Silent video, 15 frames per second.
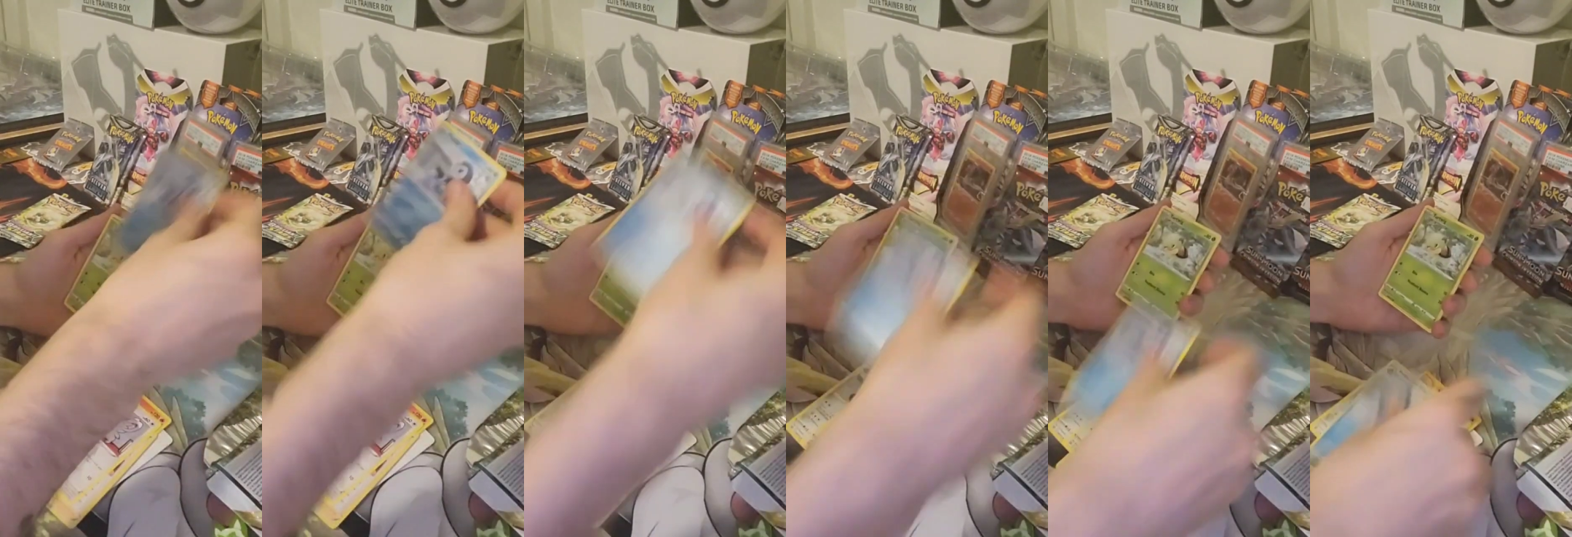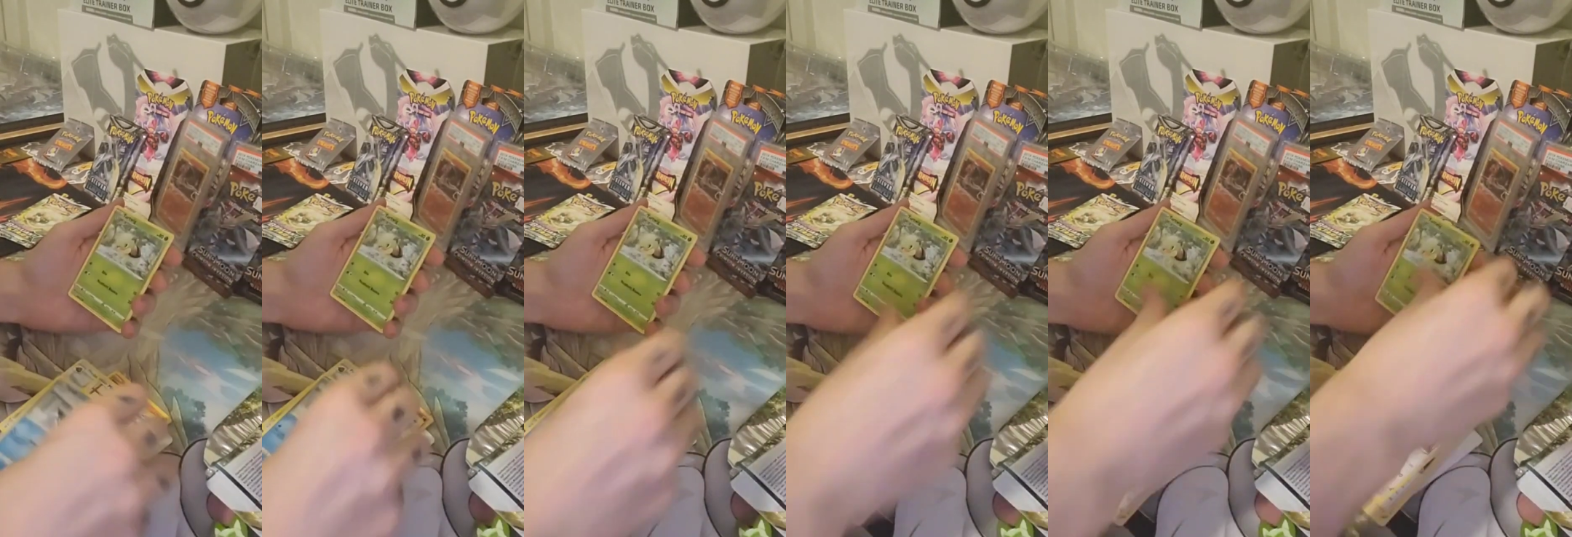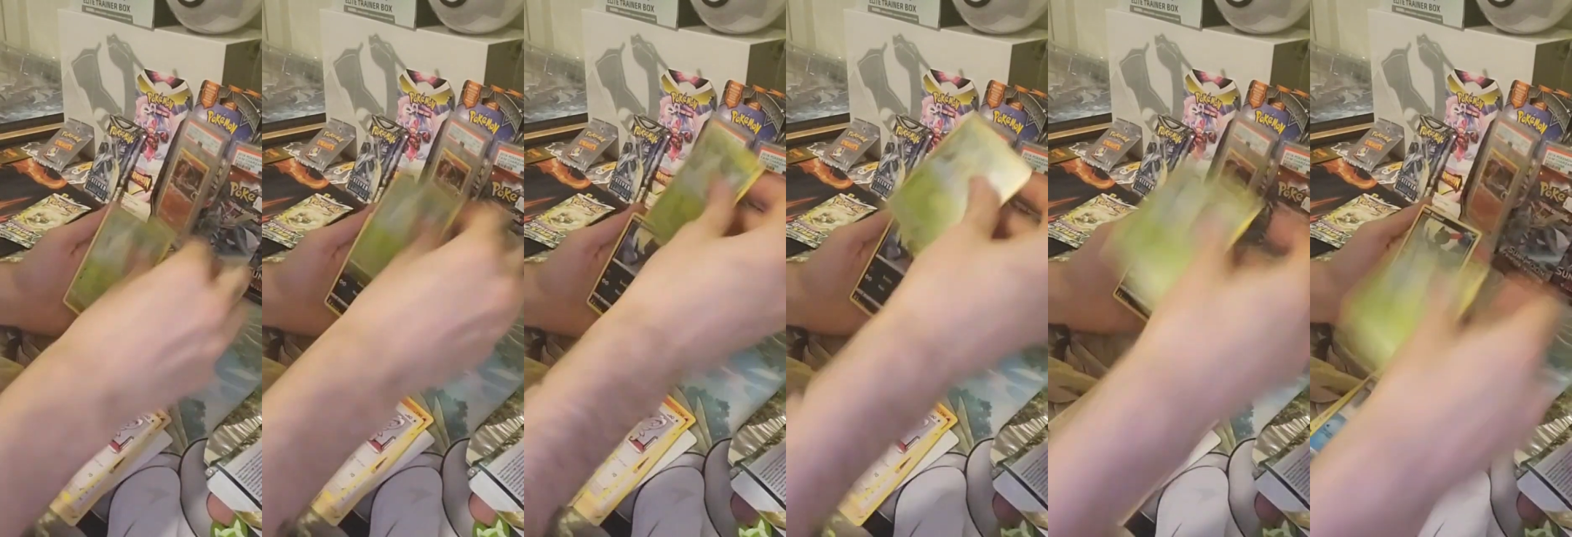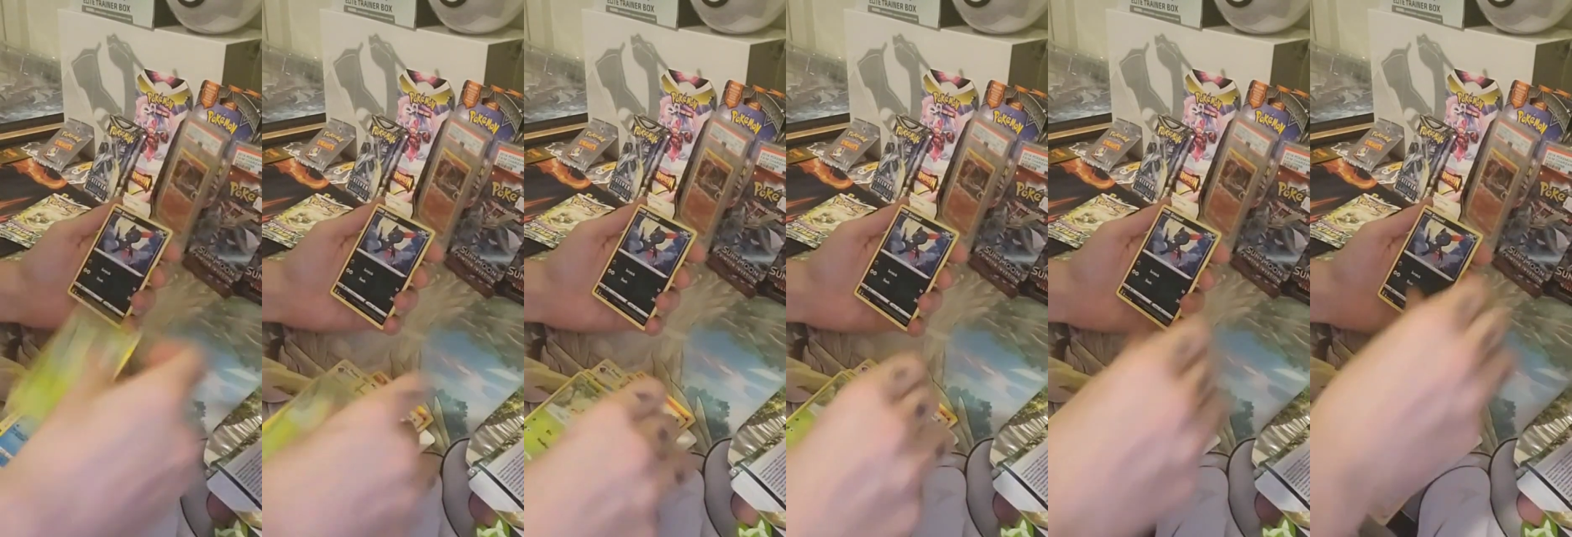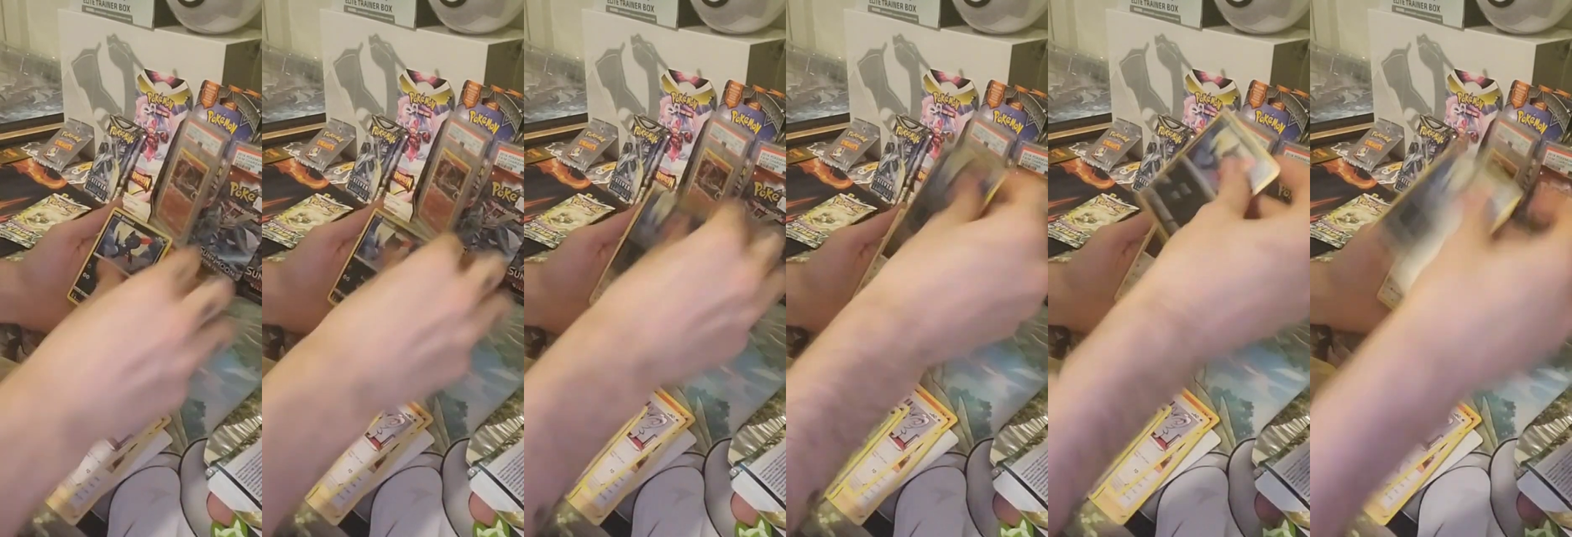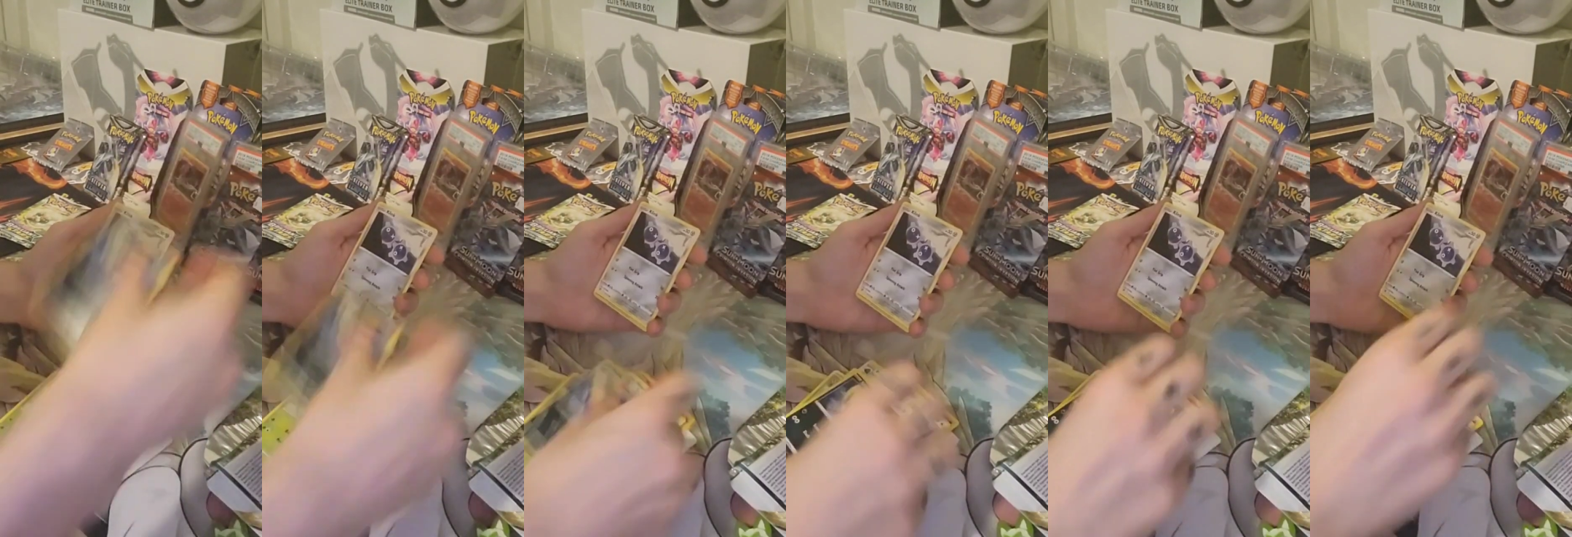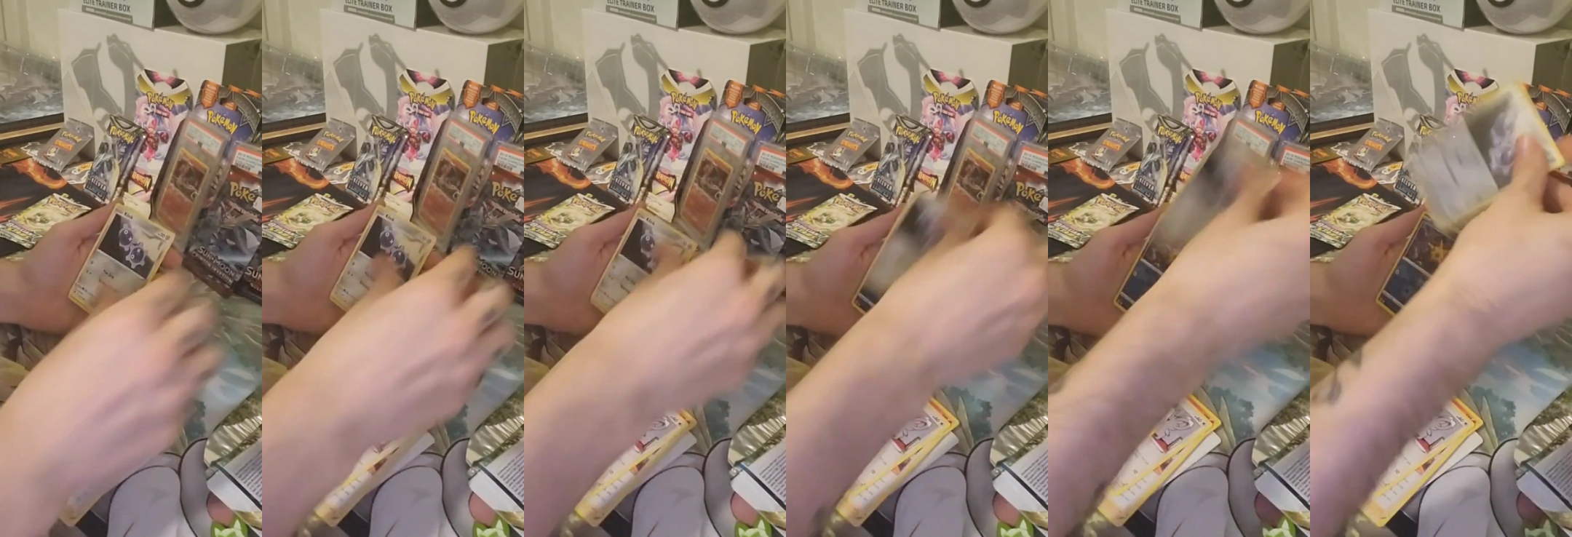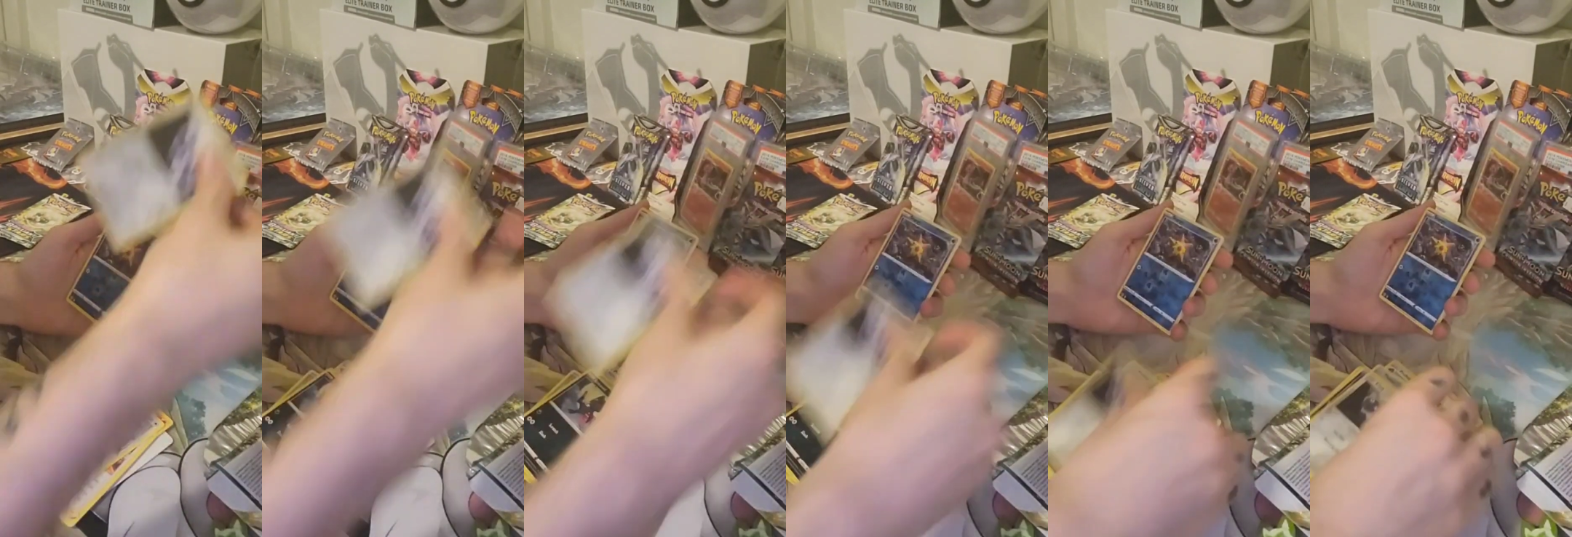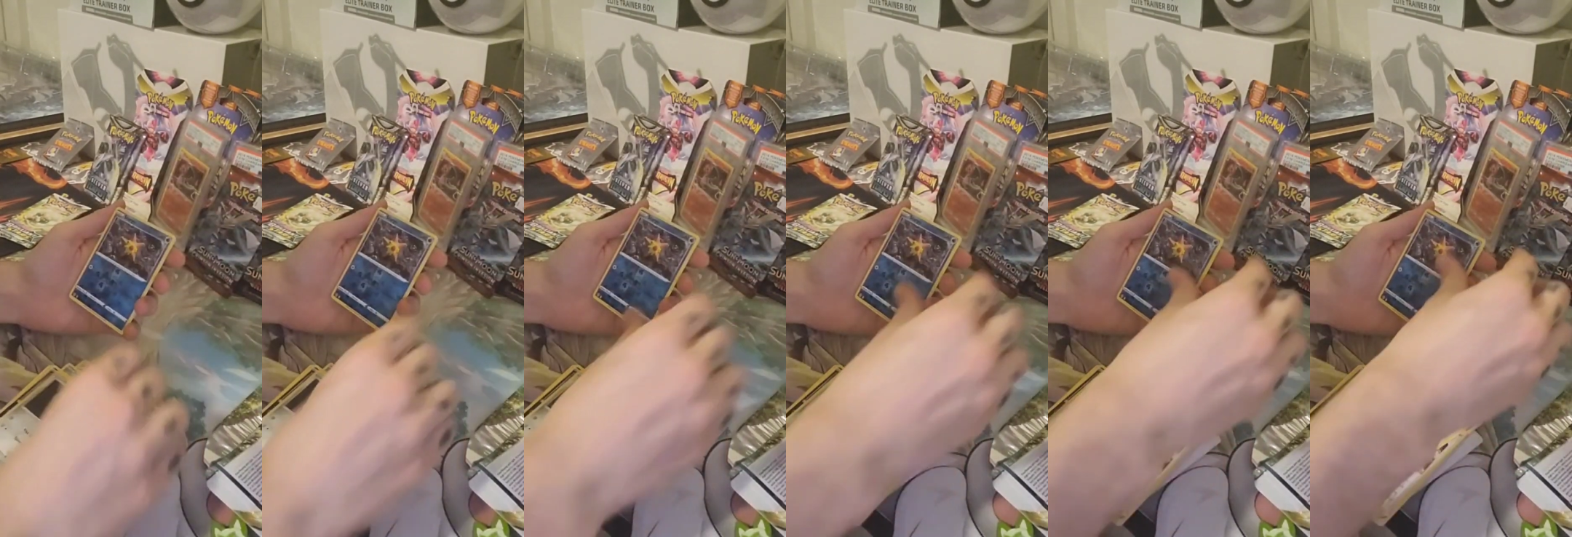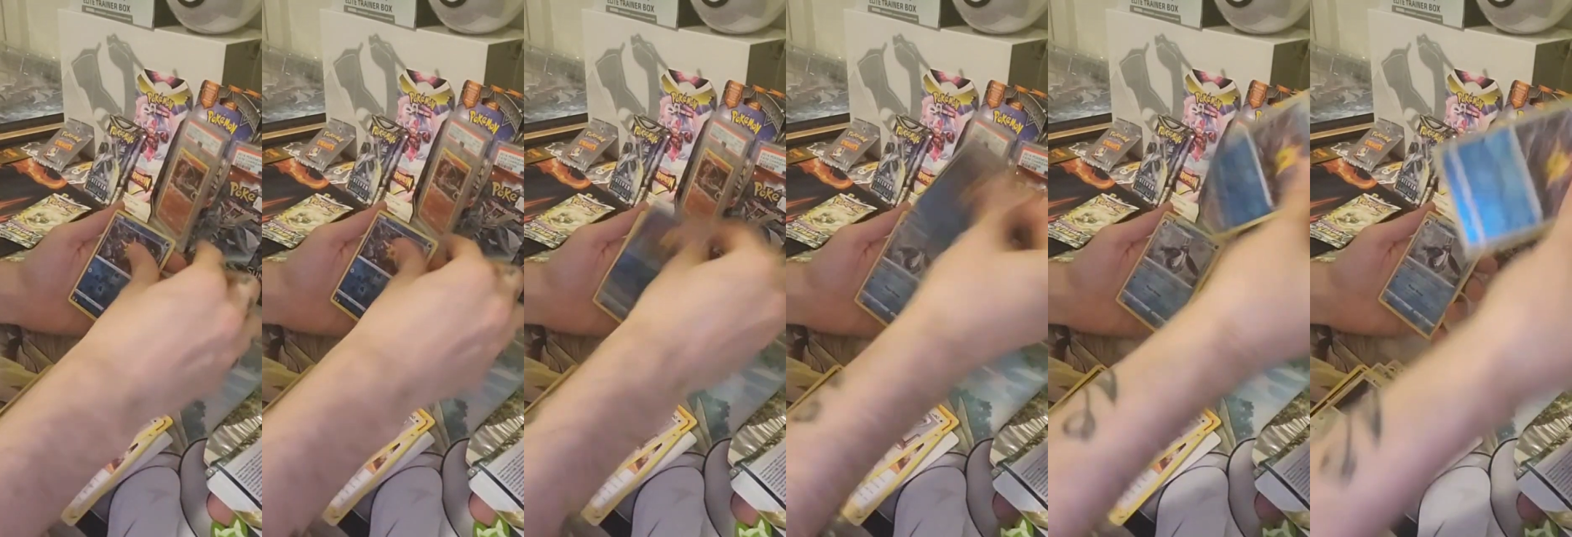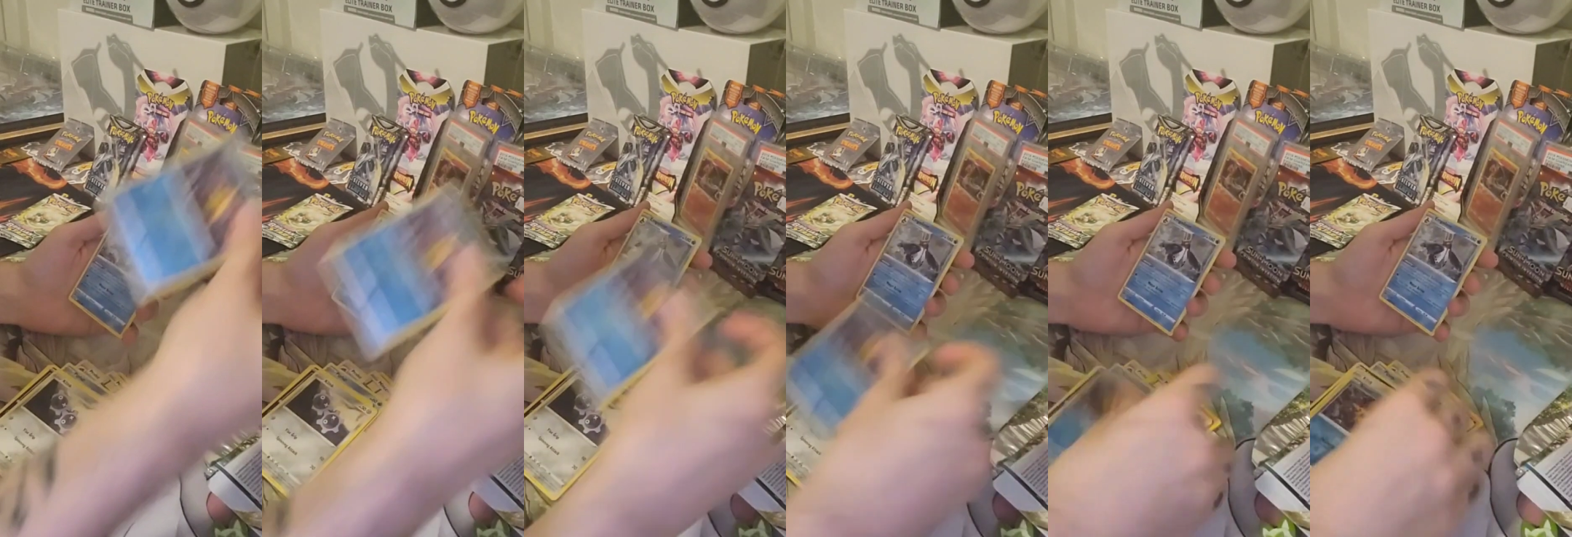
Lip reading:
[unreadable: no face in view]